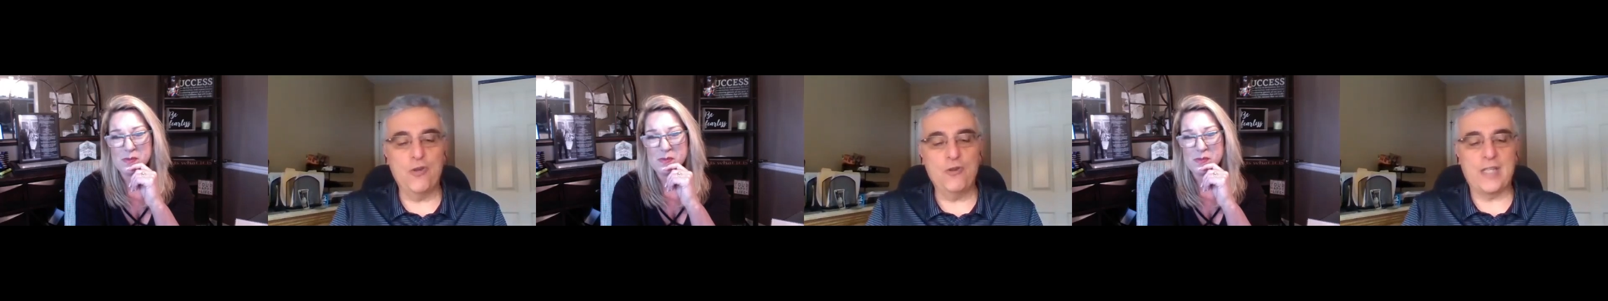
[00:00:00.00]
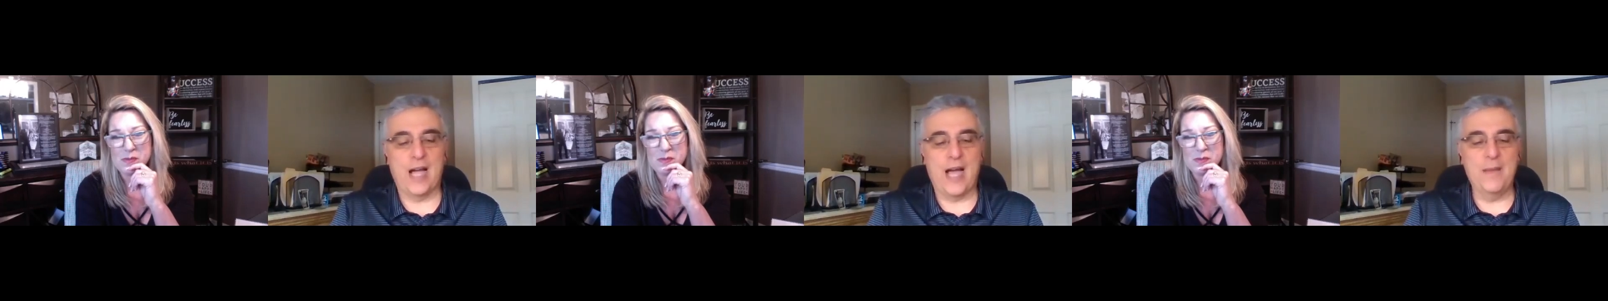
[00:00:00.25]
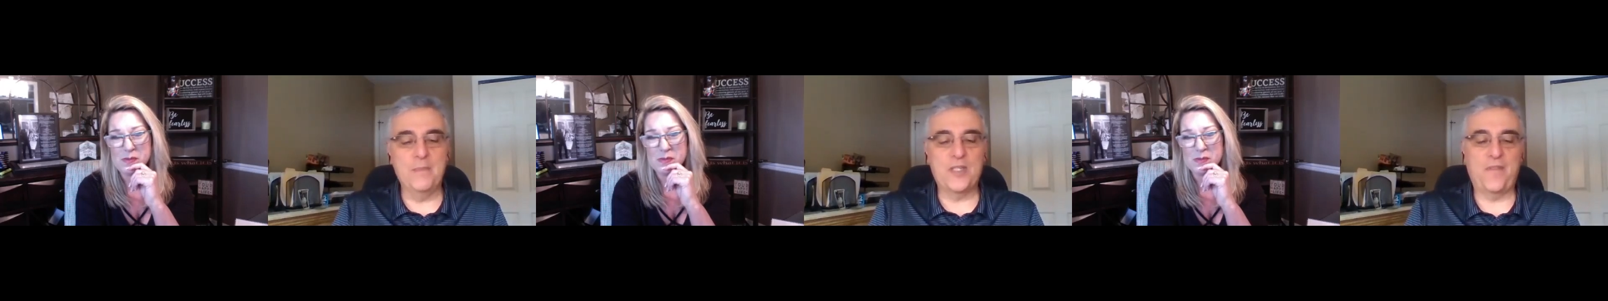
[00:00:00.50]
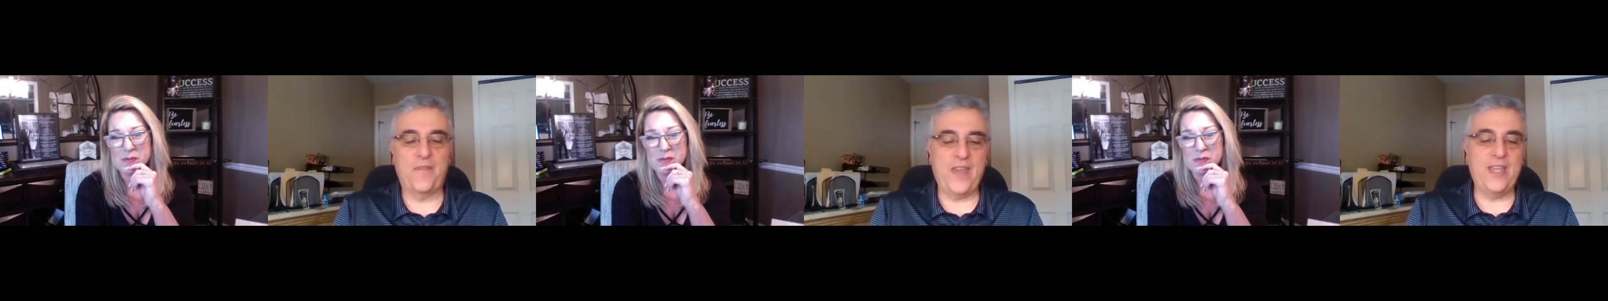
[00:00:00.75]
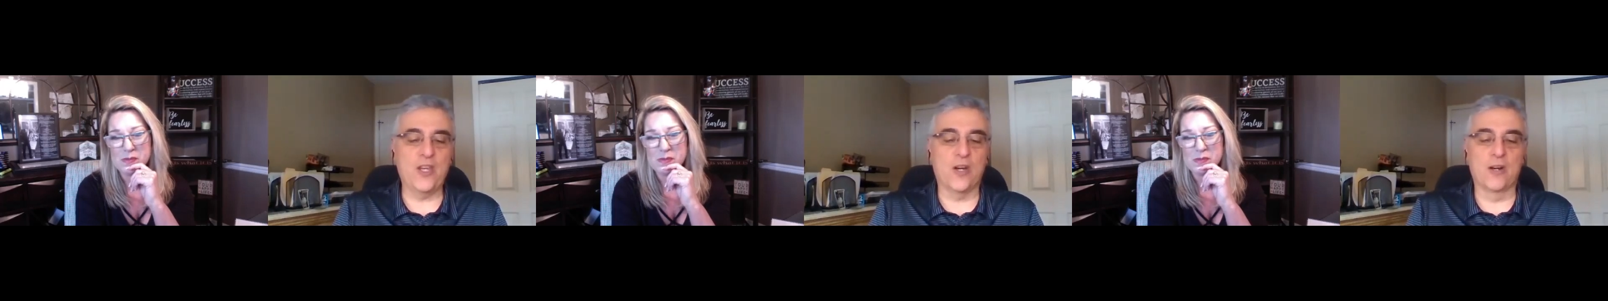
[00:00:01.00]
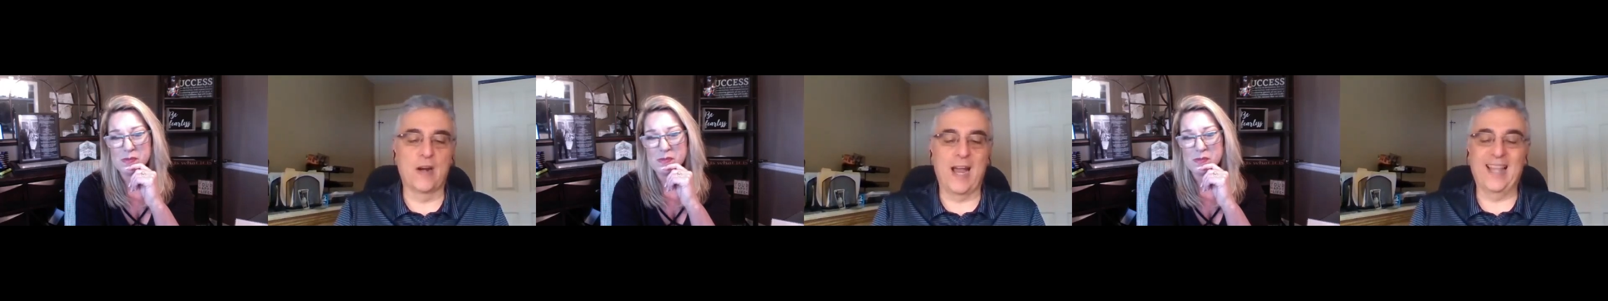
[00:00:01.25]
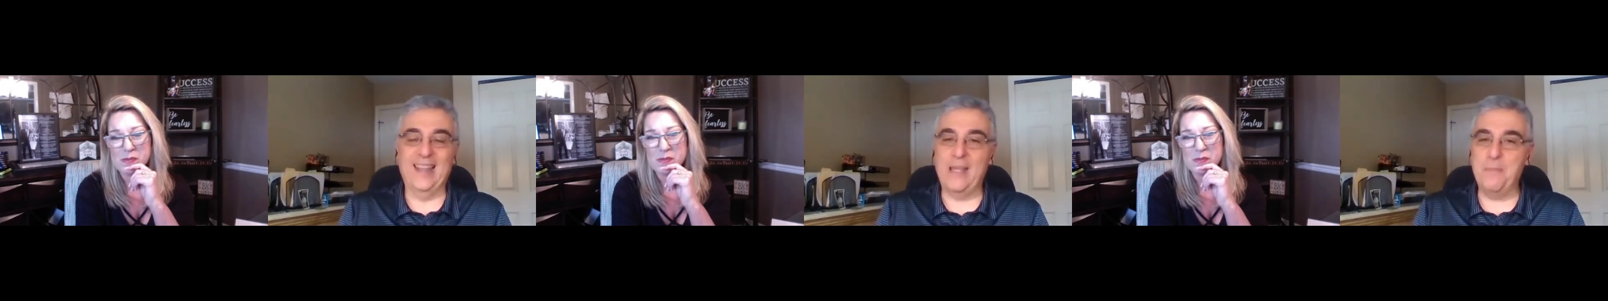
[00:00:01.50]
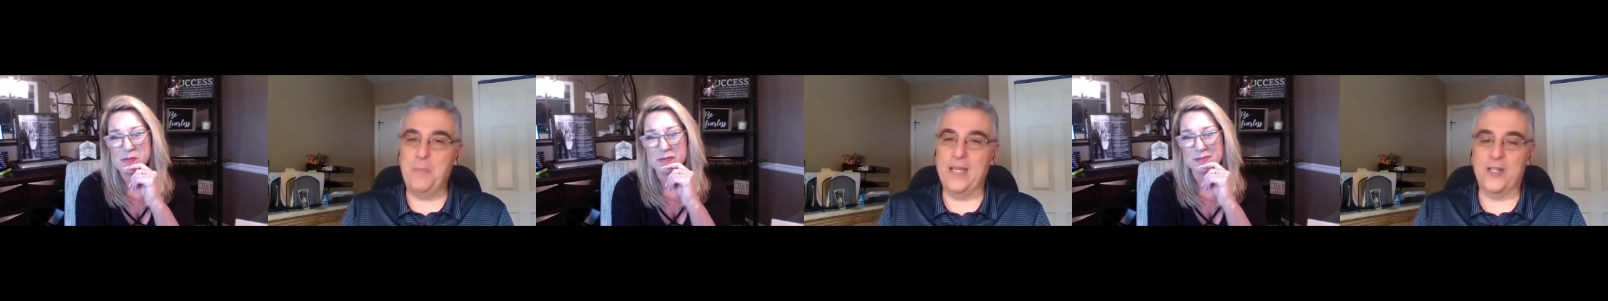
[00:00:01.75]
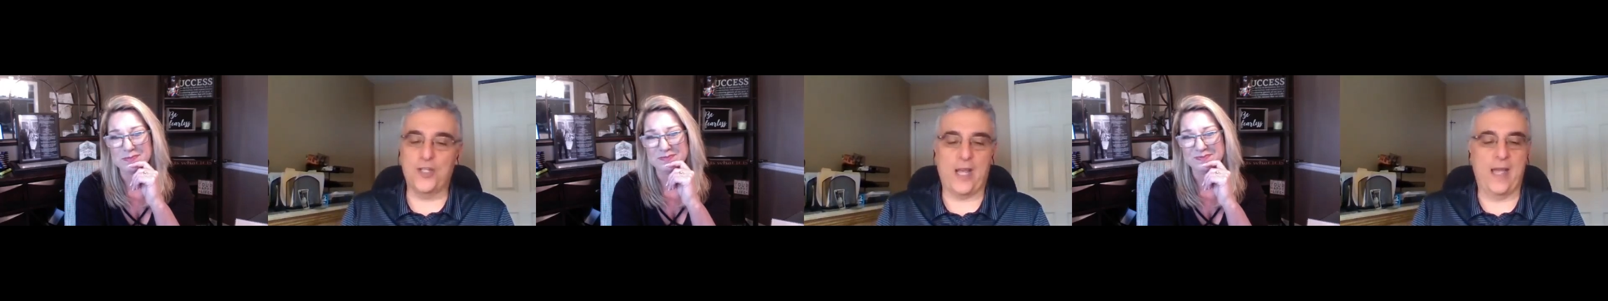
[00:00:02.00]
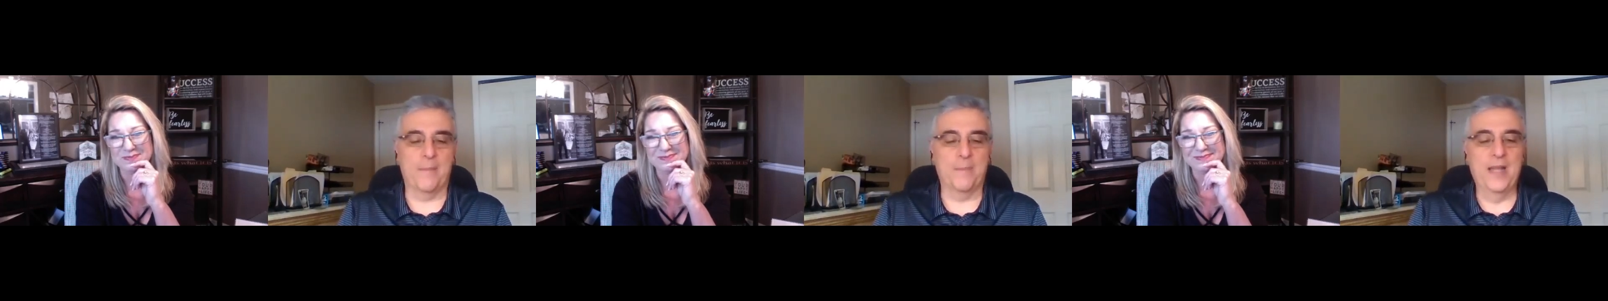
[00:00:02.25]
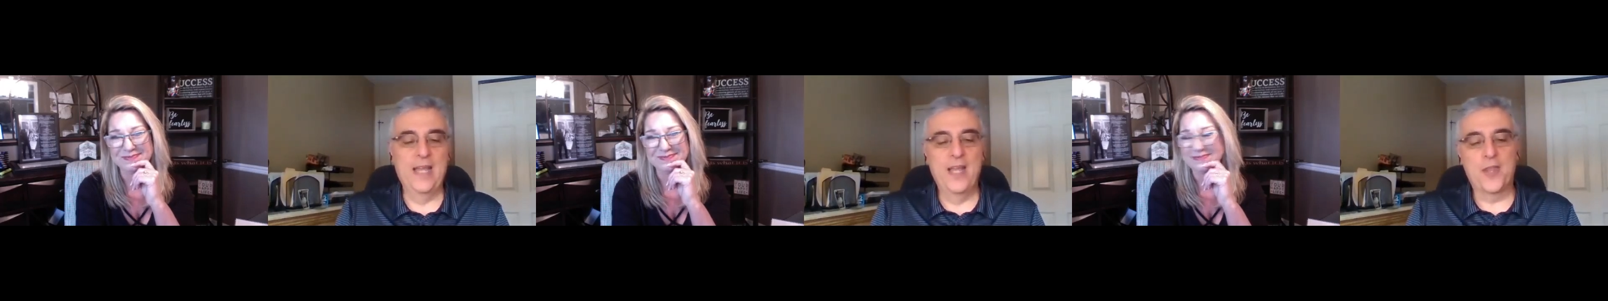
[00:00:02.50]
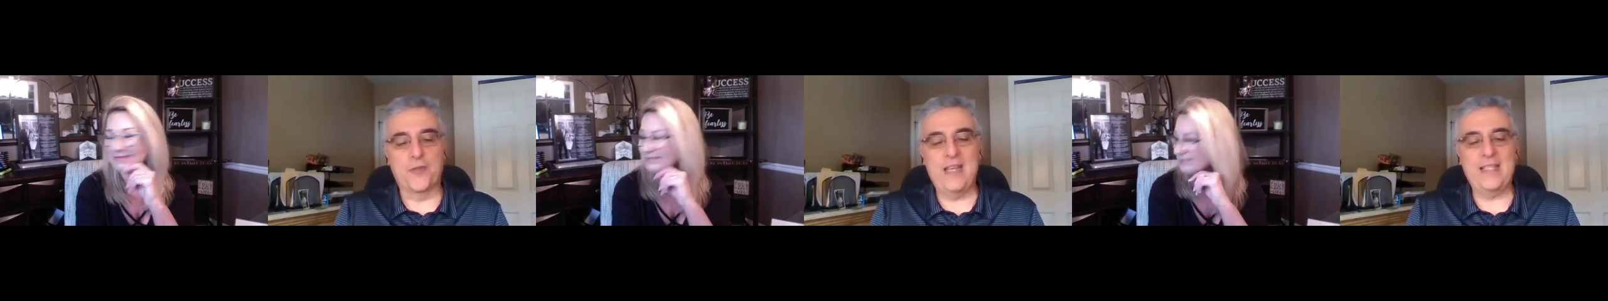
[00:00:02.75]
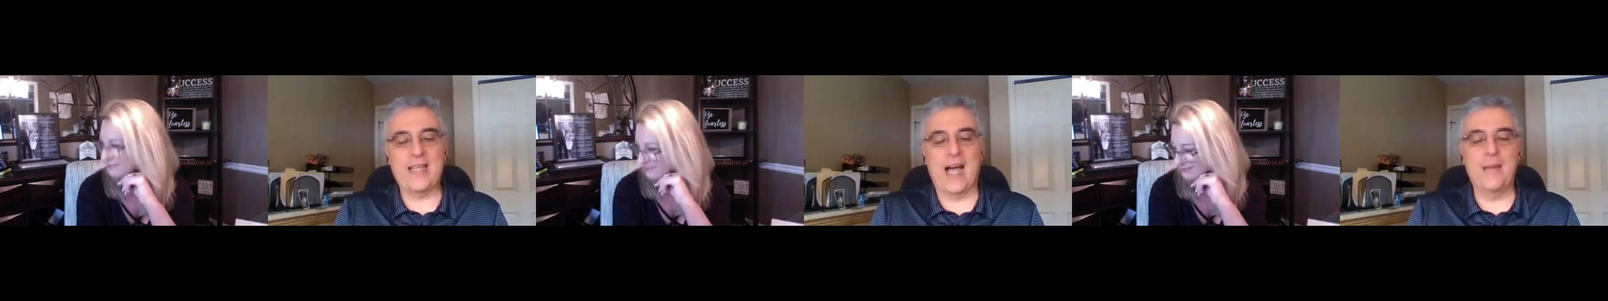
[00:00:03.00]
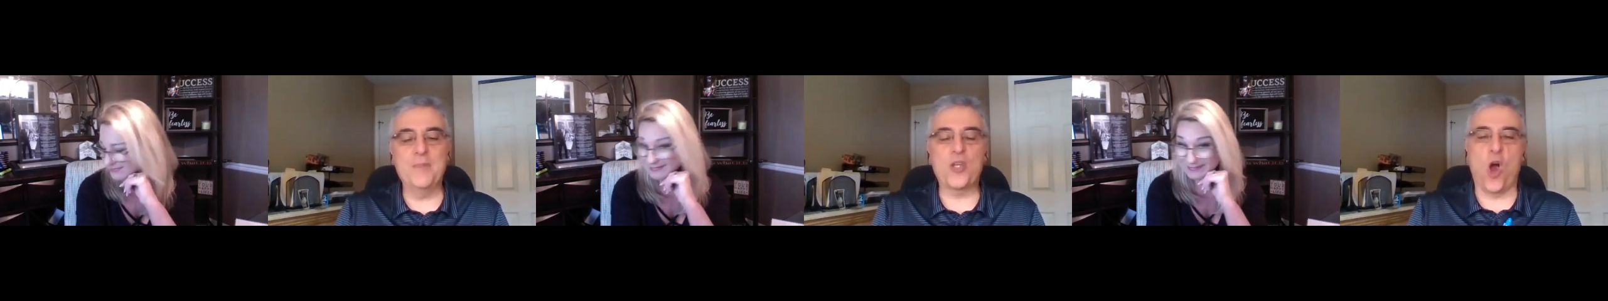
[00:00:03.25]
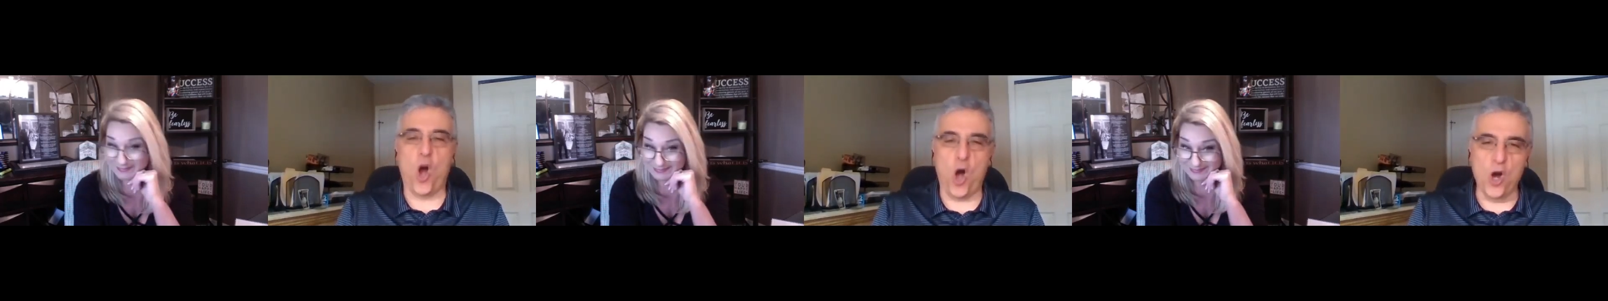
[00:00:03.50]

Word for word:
Speaker 1: two times figure Olympia champ, three times